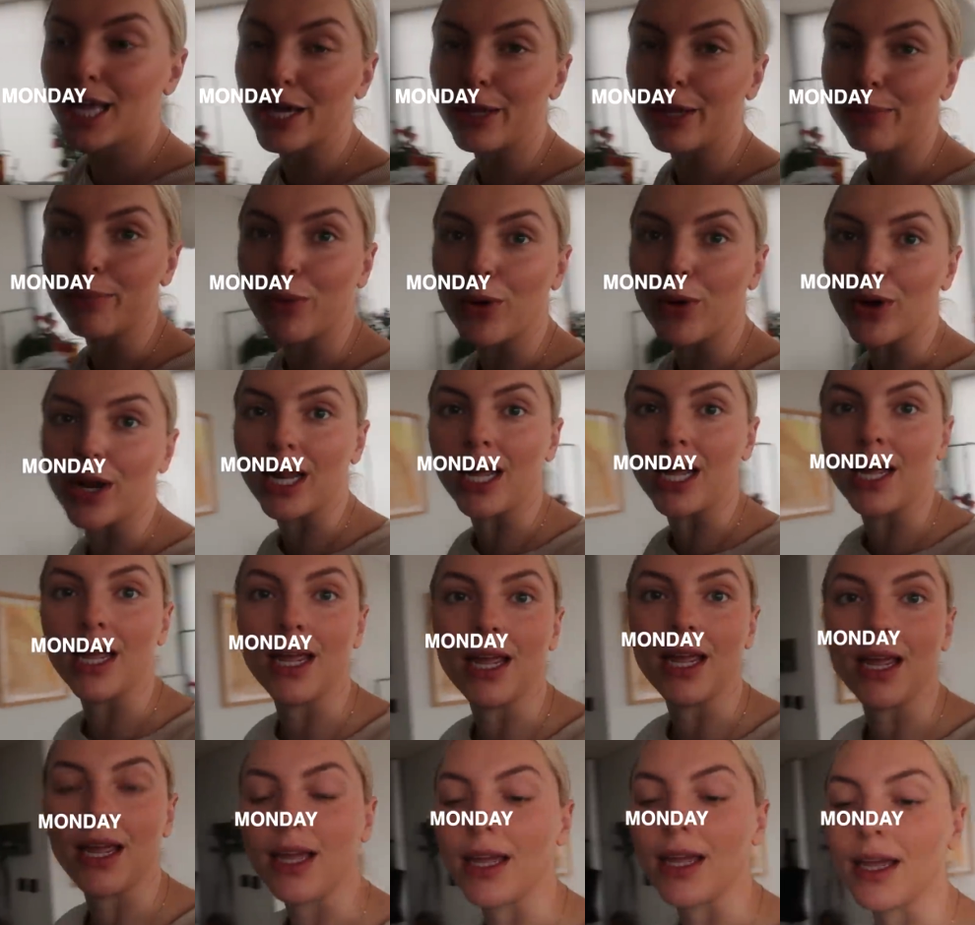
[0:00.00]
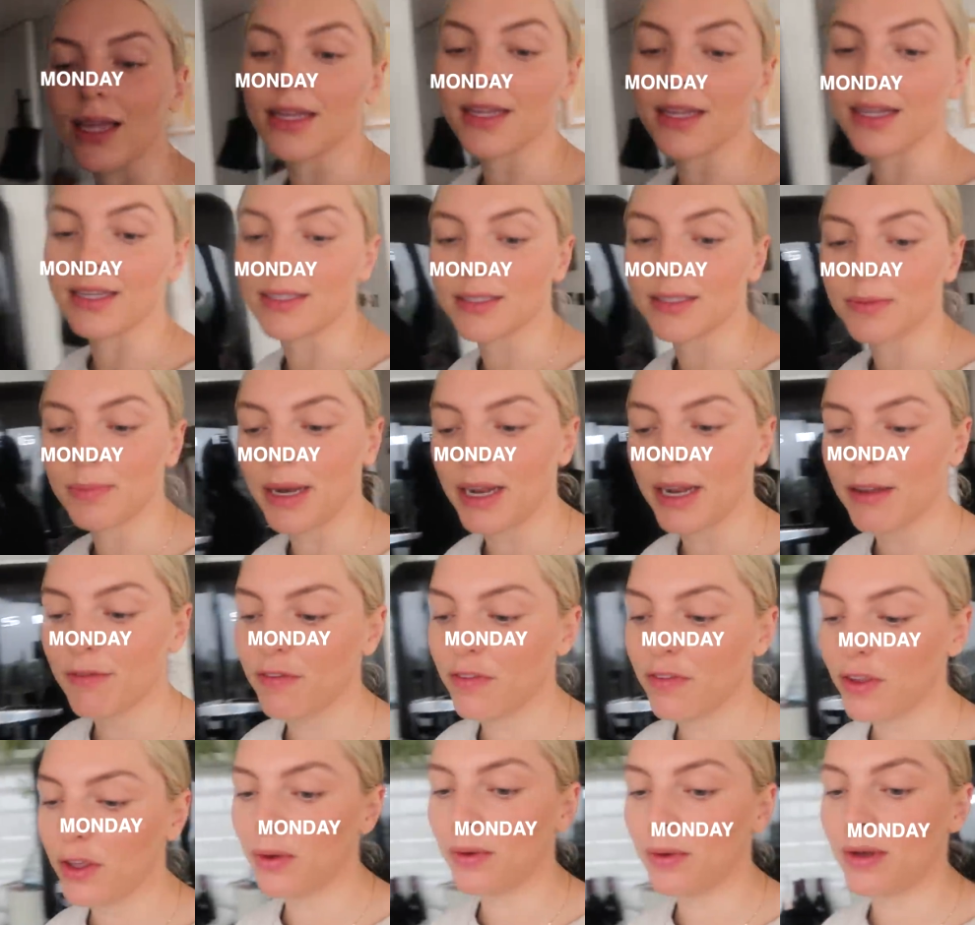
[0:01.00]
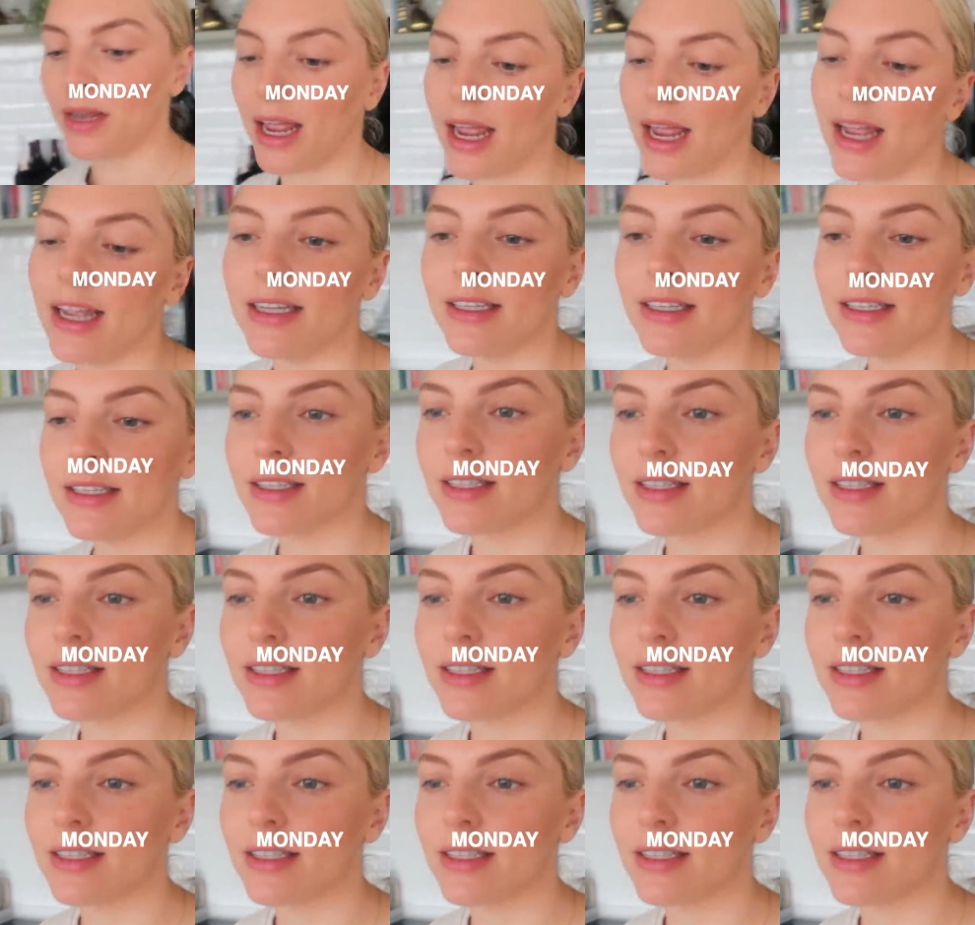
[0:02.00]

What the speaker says: Good morning. It's been a few days